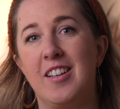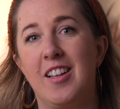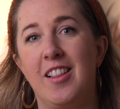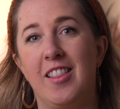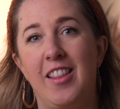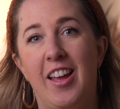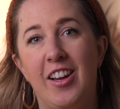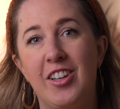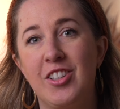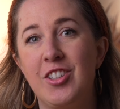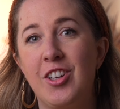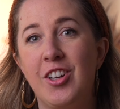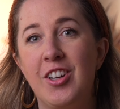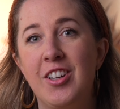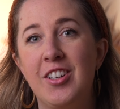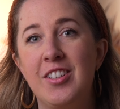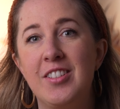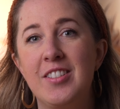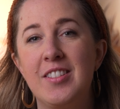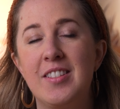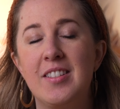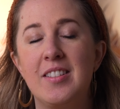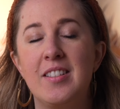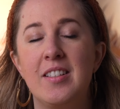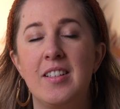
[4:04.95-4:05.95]

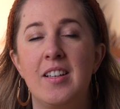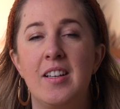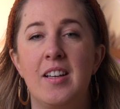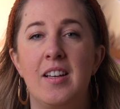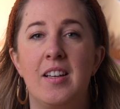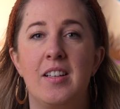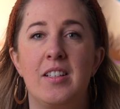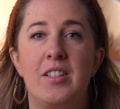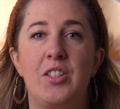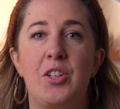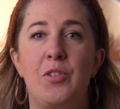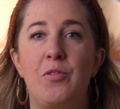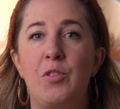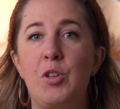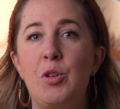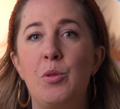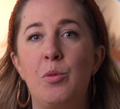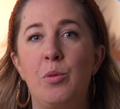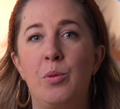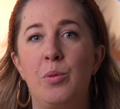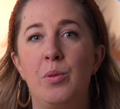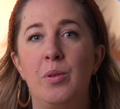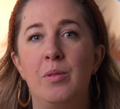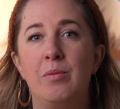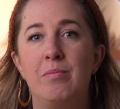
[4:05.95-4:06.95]
collectors to
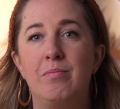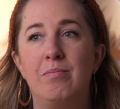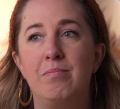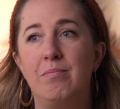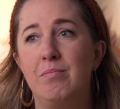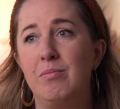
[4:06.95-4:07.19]
view